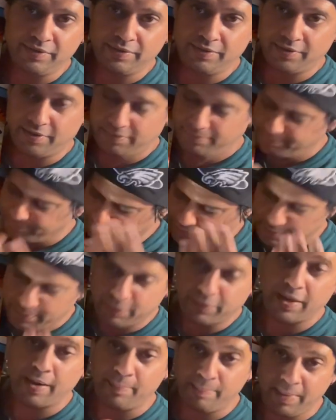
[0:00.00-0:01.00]
the
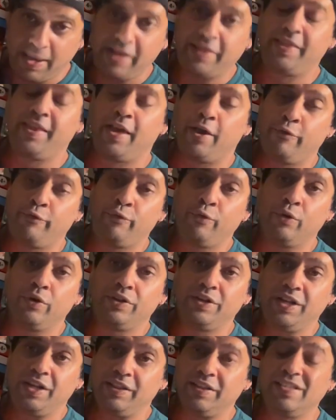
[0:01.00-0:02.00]
people that make the F fourteen,